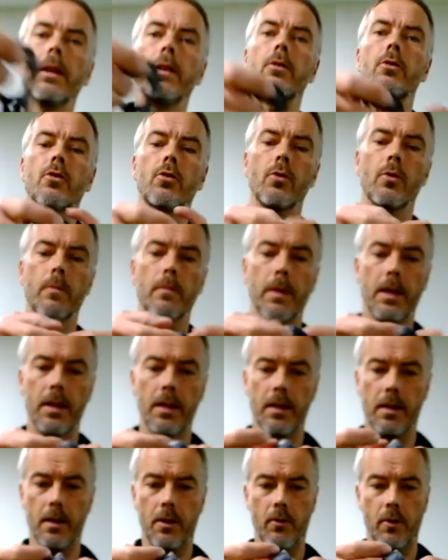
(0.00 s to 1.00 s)
when you shoot
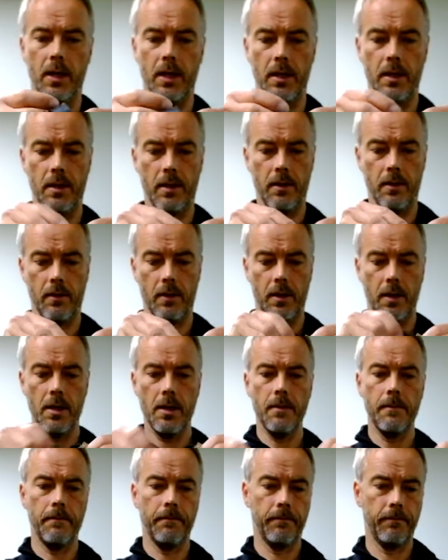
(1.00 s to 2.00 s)
Mediterranean,
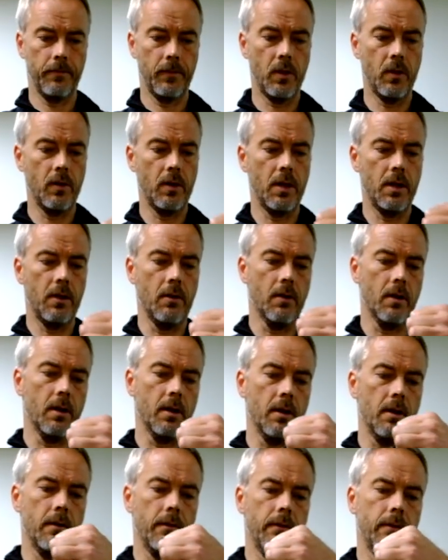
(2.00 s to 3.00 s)
okay, you need your
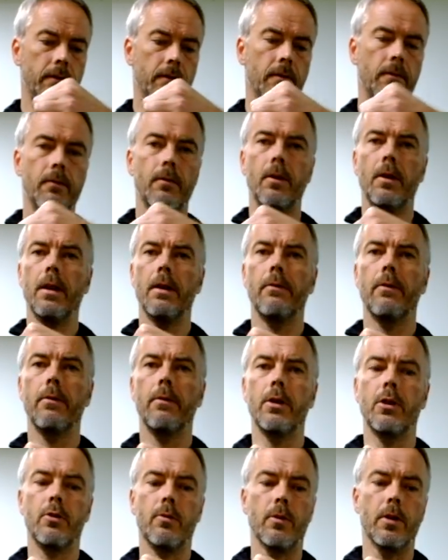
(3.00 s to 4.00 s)
glove, whatever
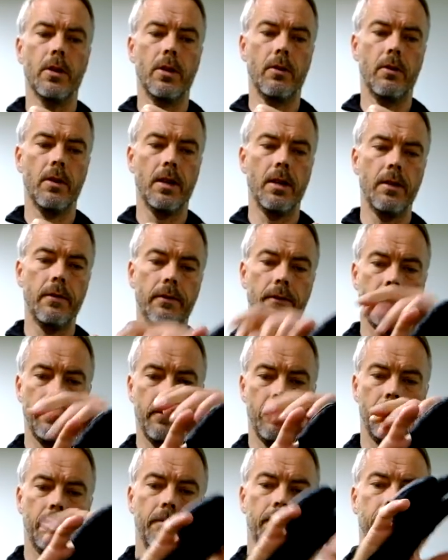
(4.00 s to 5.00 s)
which one you
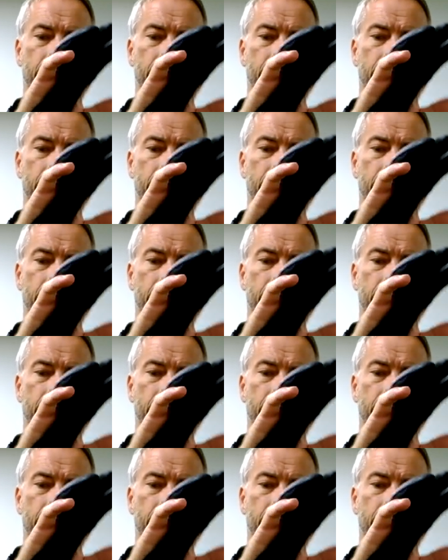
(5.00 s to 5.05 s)
have.